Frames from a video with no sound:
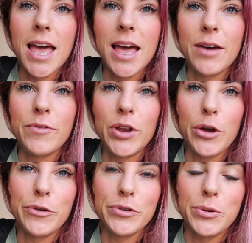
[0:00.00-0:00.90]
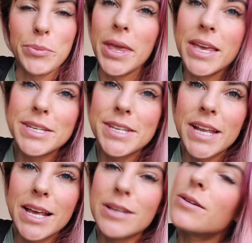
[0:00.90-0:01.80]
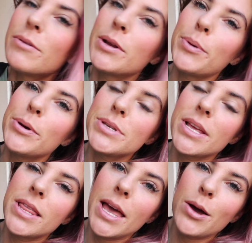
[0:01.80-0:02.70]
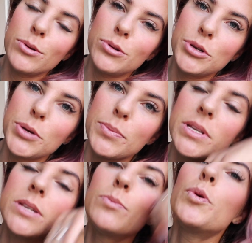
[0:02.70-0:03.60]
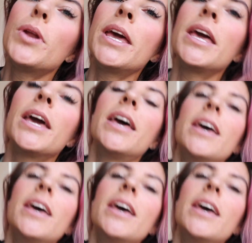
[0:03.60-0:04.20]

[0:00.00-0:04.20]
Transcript: our video from yesterday, so I'm going to post that on YouTube this morning.